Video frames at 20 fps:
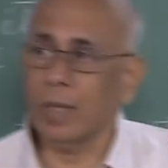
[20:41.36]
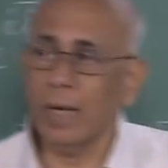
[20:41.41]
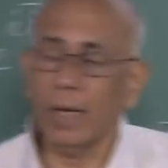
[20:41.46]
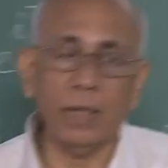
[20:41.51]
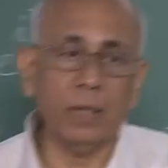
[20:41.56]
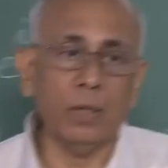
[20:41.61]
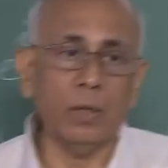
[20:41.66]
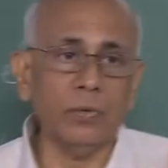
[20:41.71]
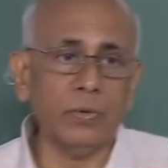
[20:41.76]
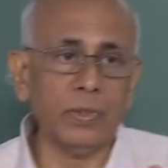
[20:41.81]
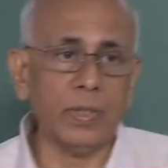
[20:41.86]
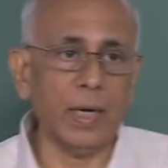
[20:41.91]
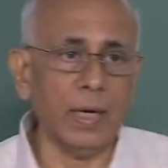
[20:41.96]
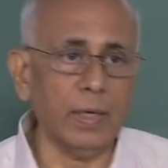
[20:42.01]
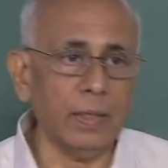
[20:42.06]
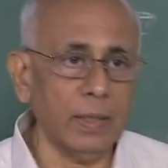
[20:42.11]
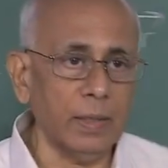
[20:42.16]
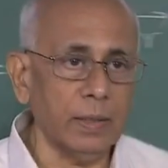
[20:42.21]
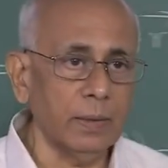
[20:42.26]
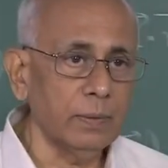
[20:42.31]
angle of
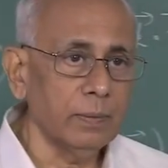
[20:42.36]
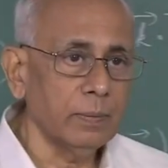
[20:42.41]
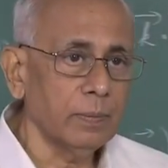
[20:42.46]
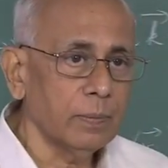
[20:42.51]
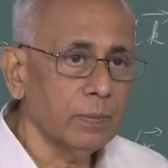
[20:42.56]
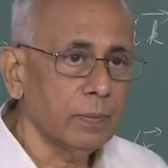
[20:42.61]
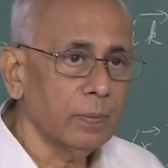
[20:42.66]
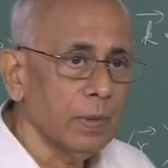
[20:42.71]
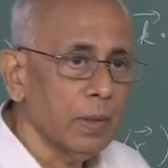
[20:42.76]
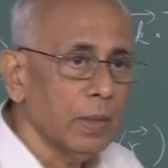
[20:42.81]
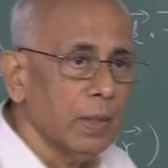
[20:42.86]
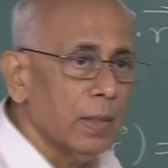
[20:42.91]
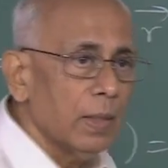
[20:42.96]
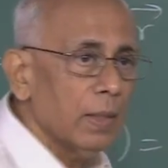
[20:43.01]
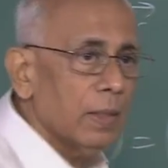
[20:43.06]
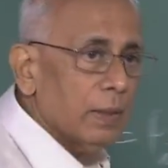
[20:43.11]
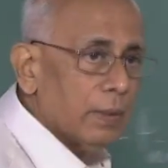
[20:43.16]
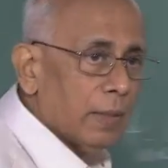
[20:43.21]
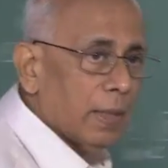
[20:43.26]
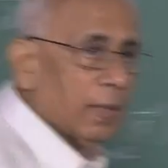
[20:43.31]
scattering. Hmm?
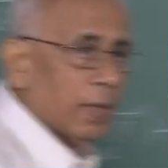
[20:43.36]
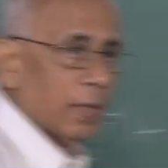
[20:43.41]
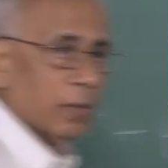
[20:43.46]
Theta